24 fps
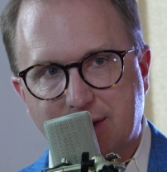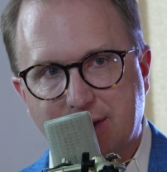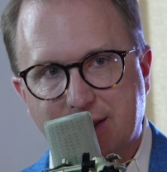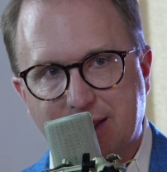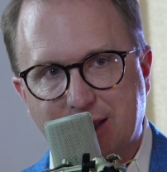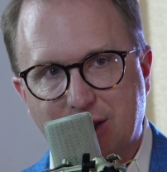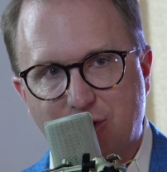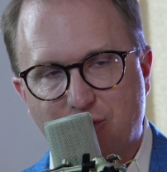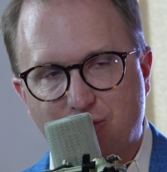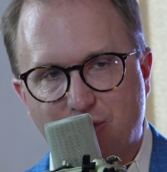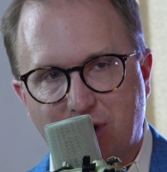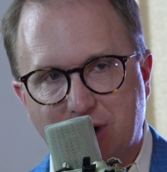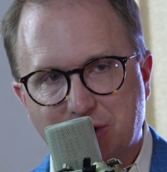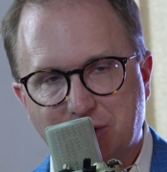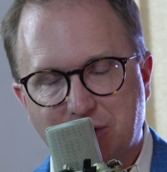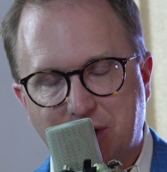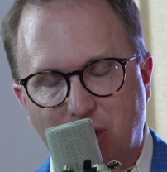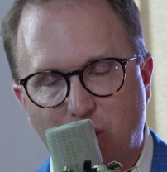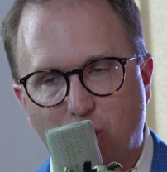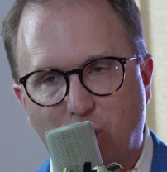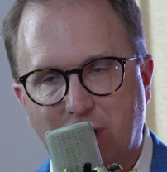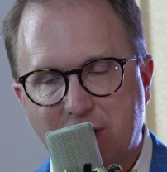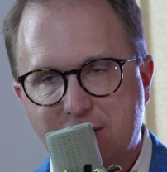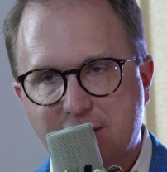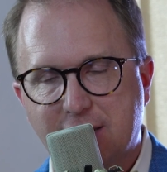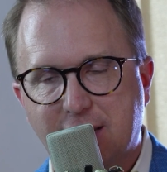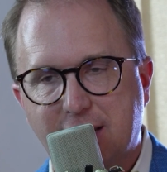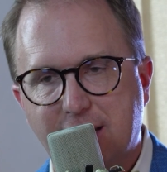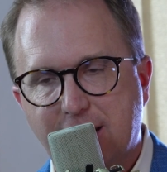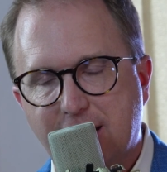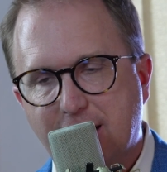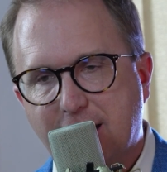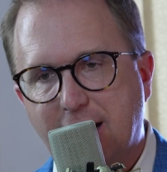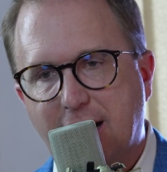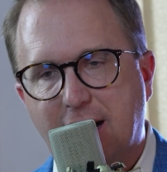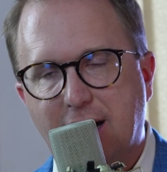Interesting. What,
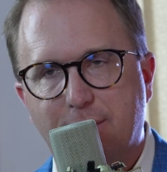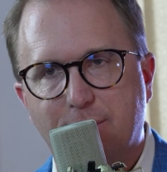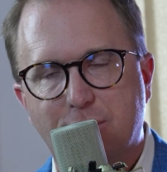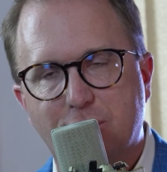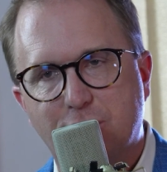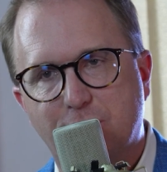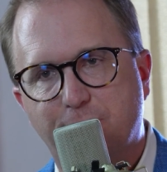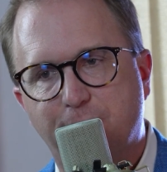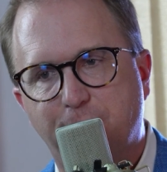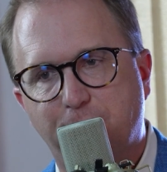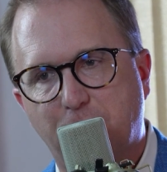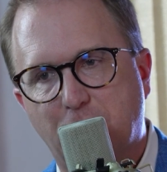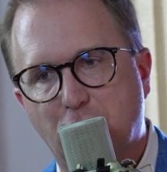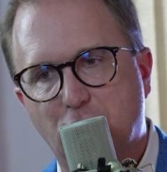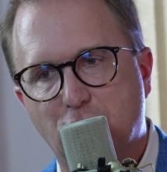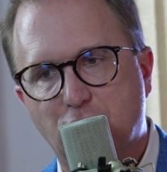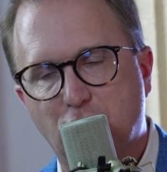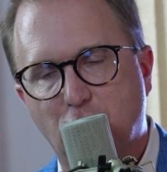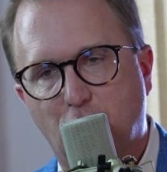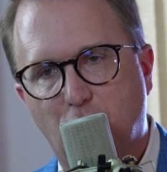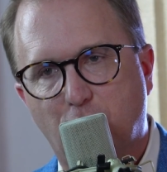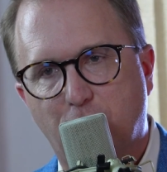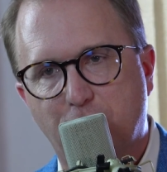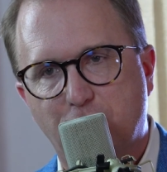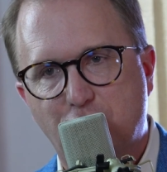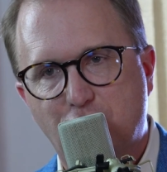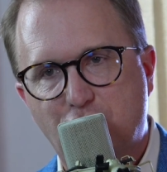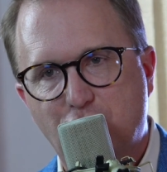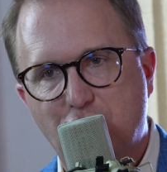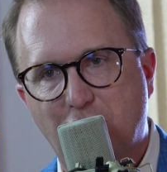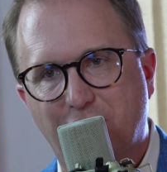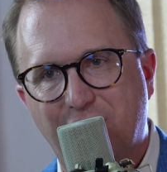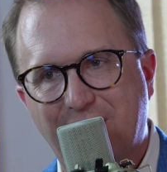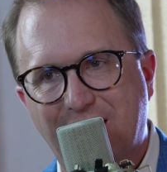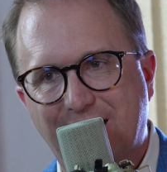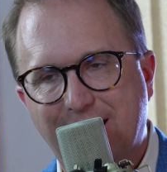so do you
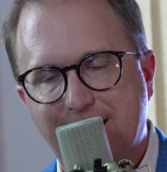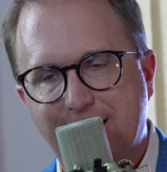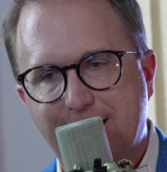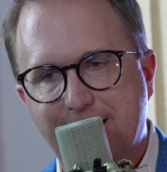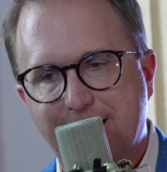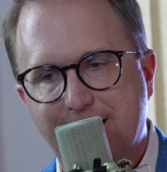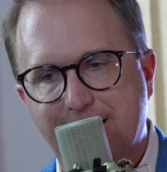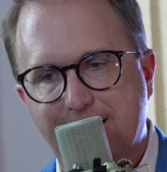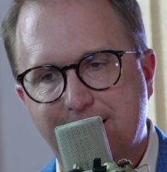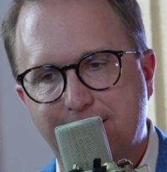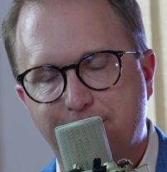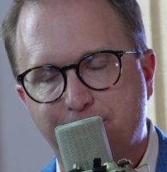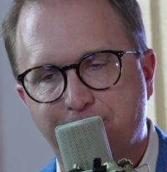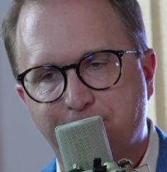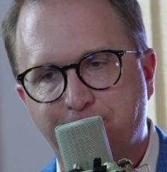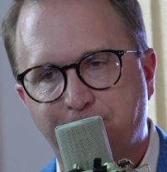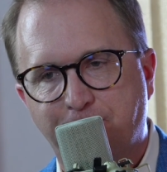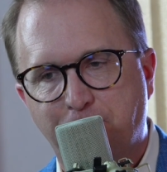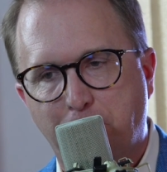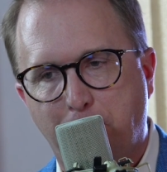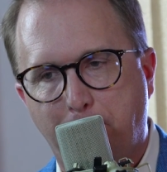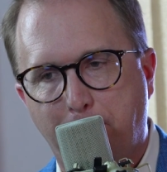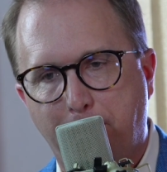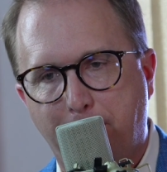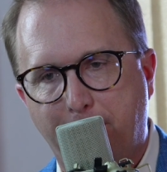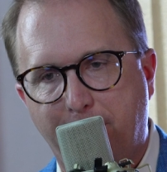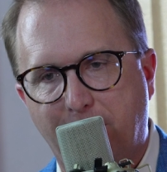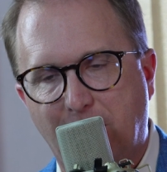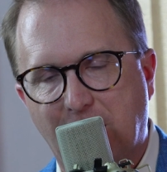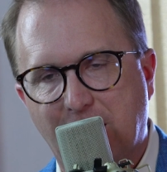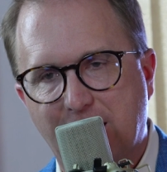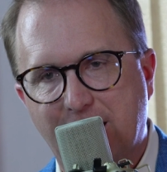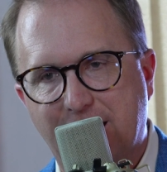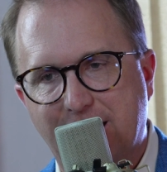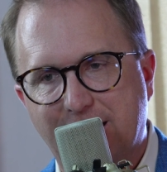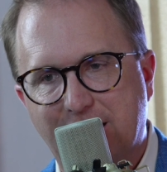have any, no,
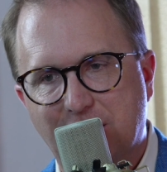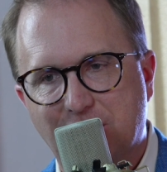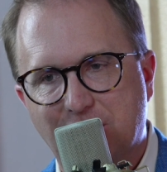I